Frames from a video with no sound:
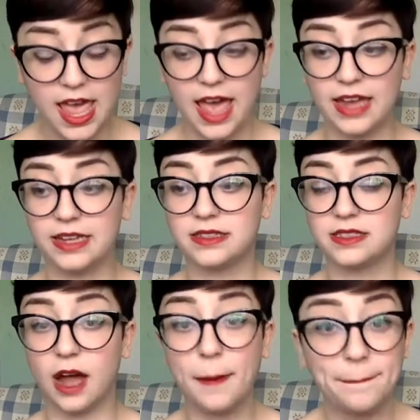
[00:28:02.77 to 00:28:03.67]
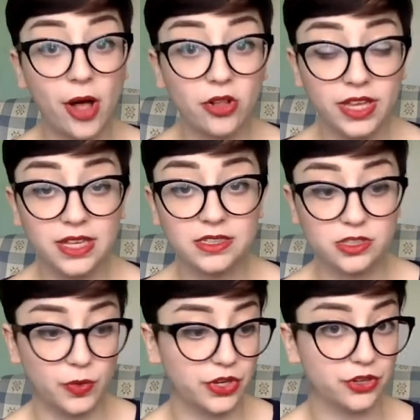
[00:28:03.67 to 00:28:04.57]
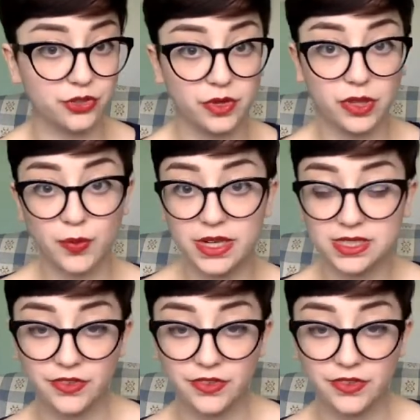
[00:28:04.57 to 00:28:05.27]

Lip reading: And it's not bulky, so when you're doing the rest